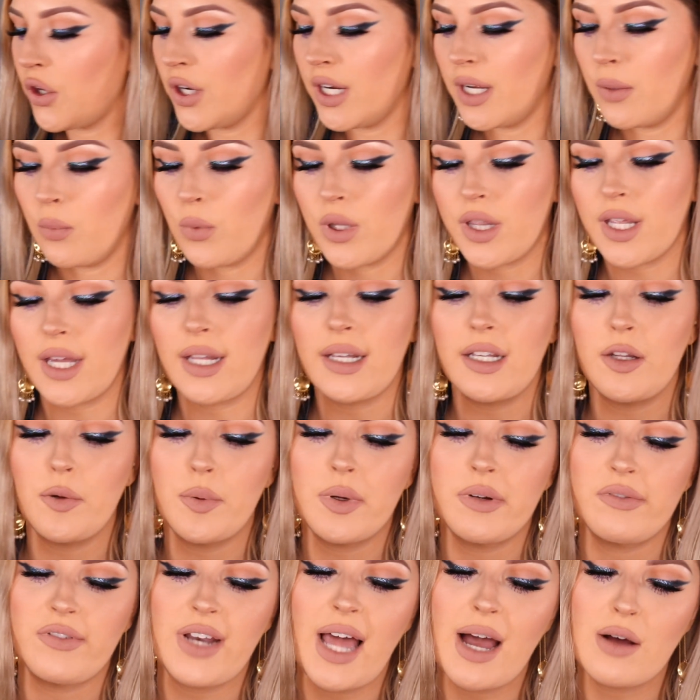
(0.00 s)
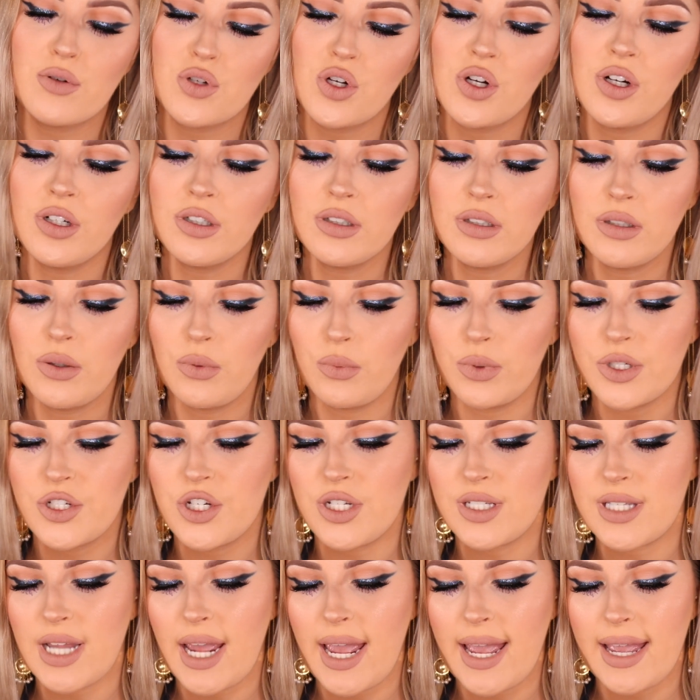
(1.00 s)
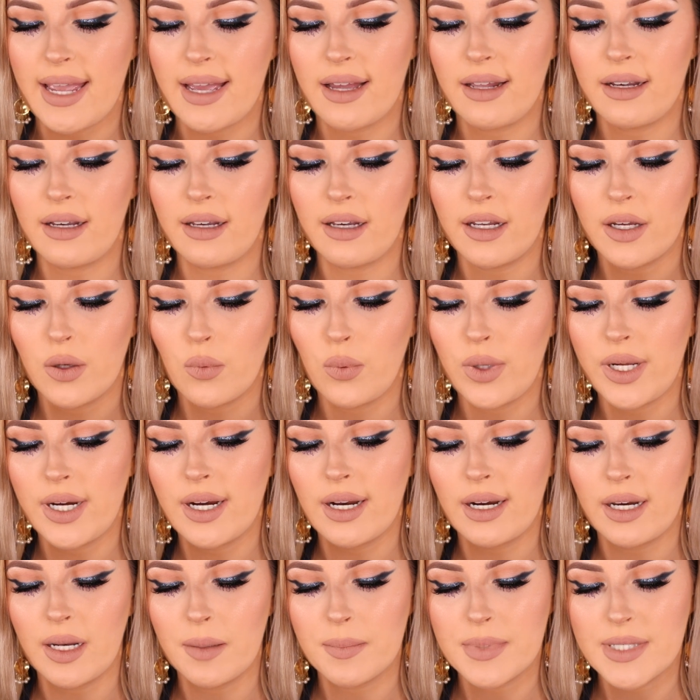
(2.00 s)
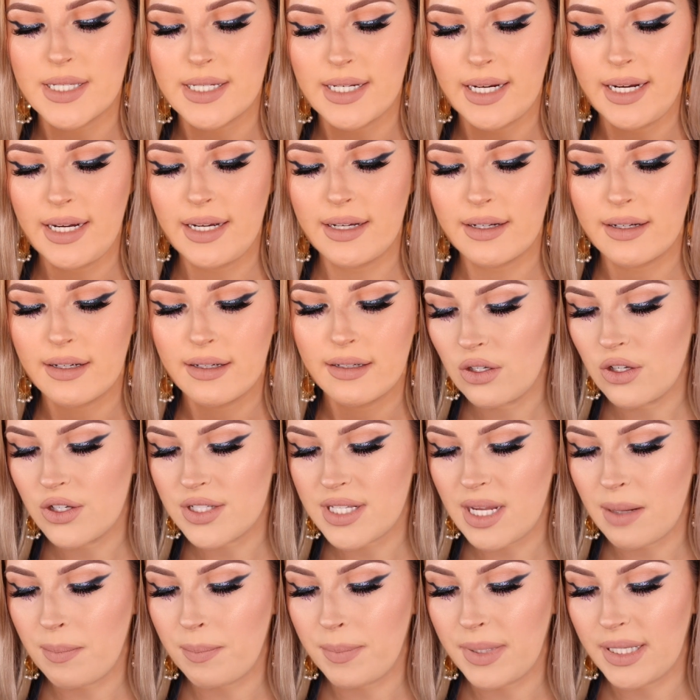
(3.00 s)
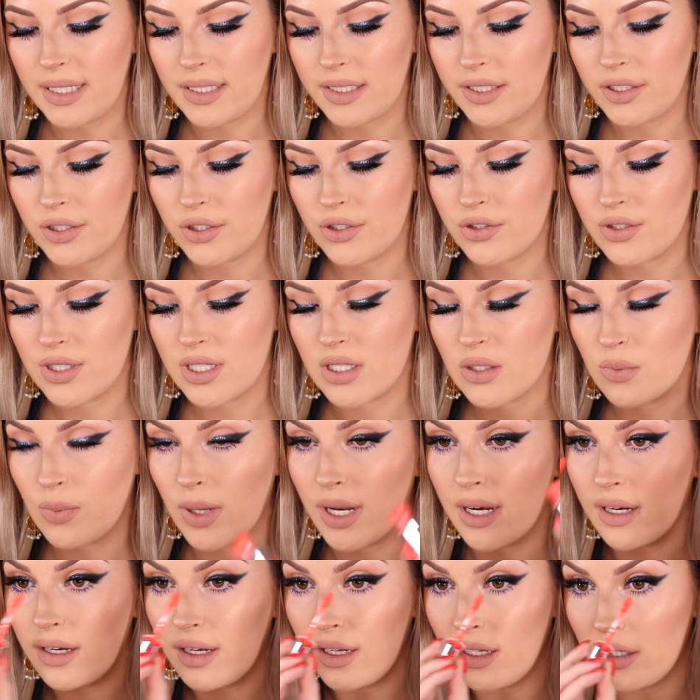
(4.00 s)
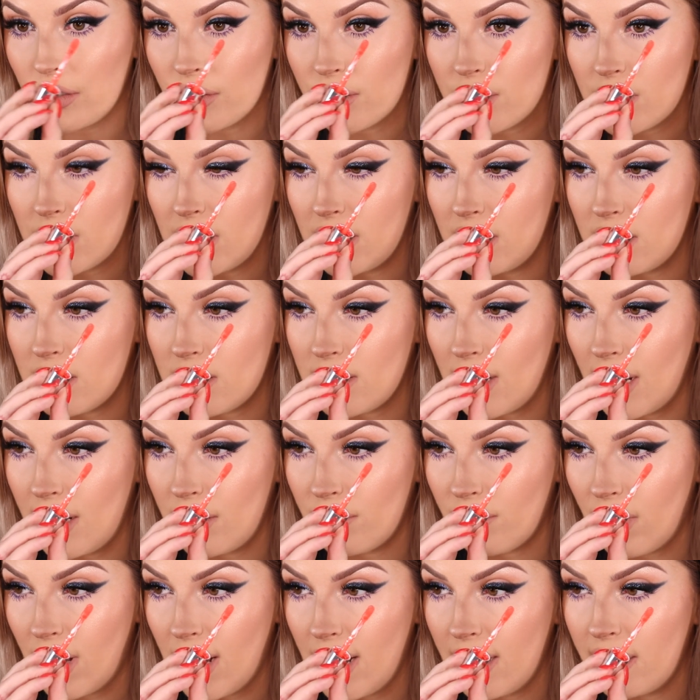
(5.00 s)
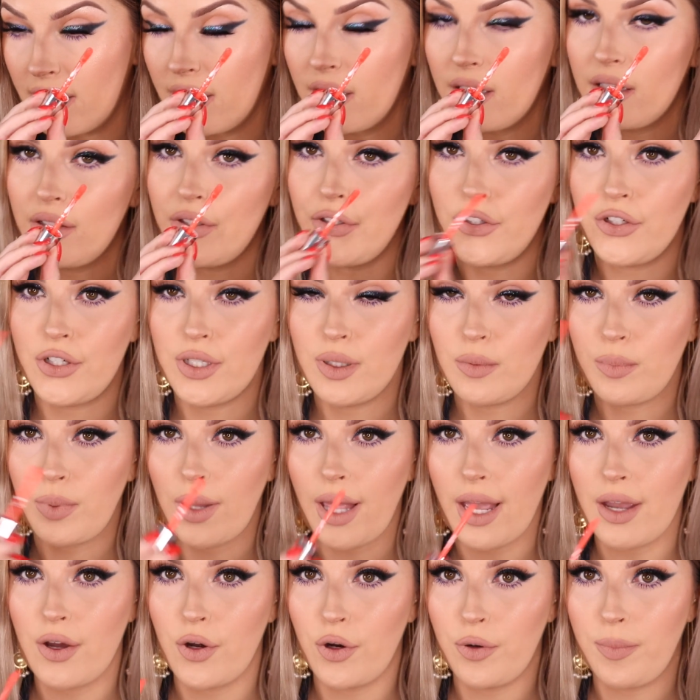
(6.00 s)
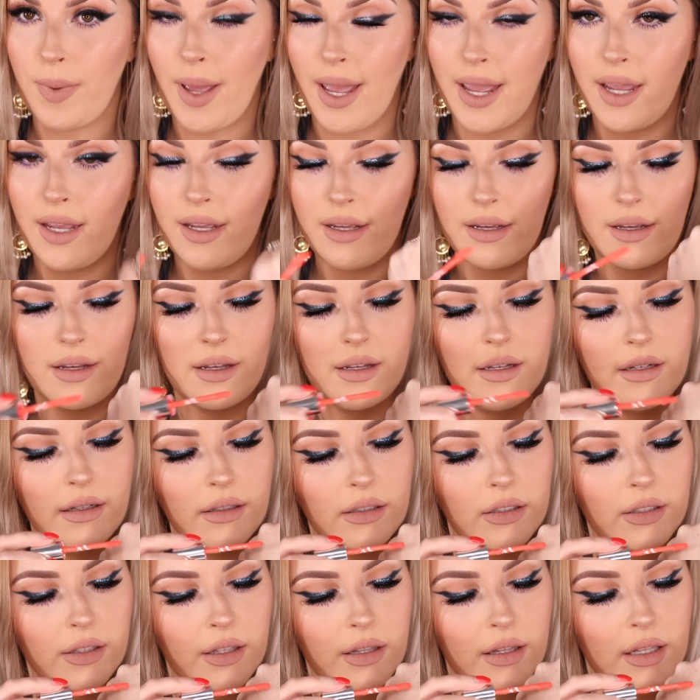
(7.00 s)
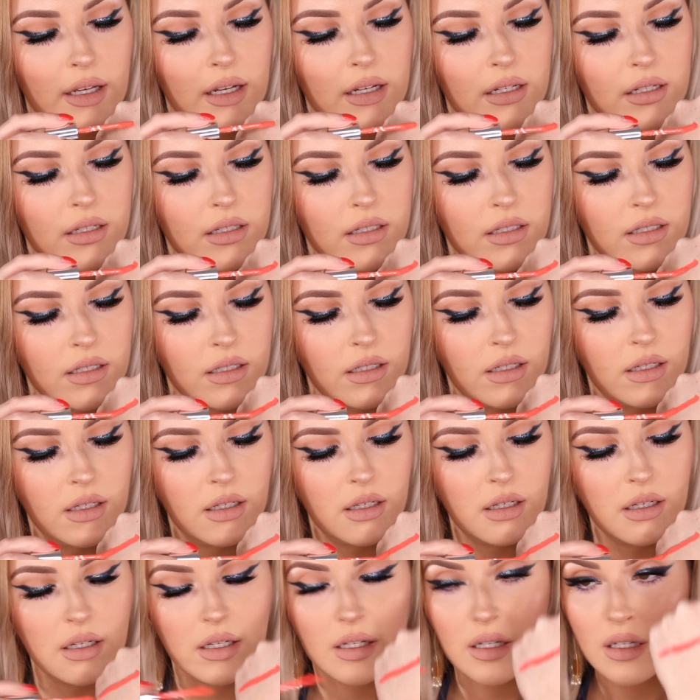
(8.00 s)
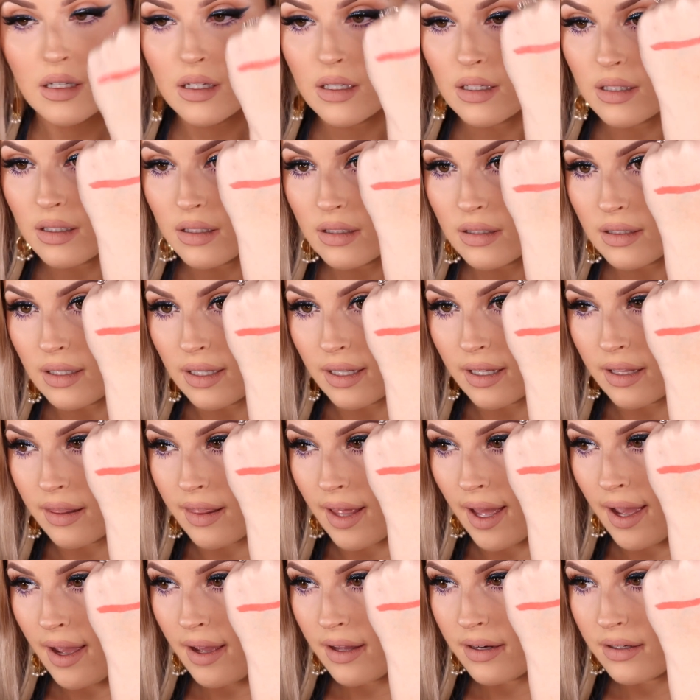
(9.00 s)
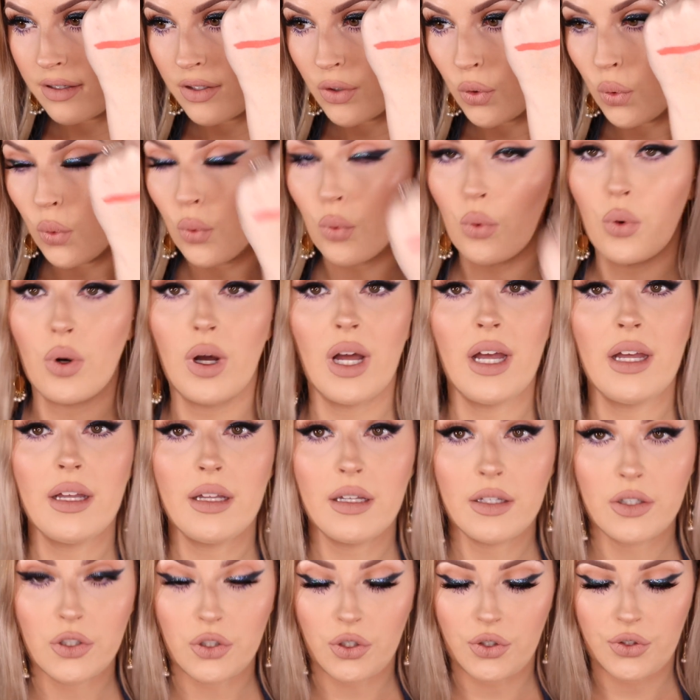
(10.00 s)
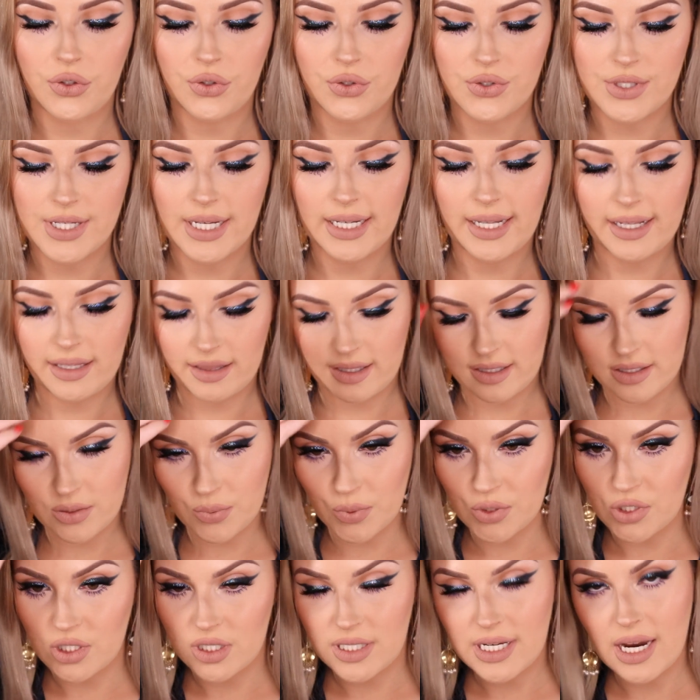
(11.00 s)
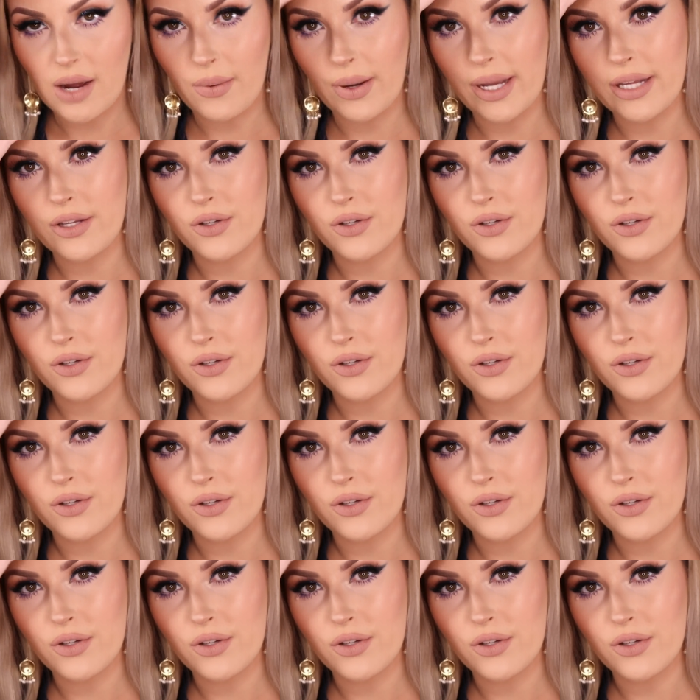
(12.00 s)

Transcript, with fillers: go in with a little bit of Lao Tong, which is a liquid lipstick, because I barely use this one. It looks insane, right? You can apply it opaque, look at this, like that, or you use it like this, which is how I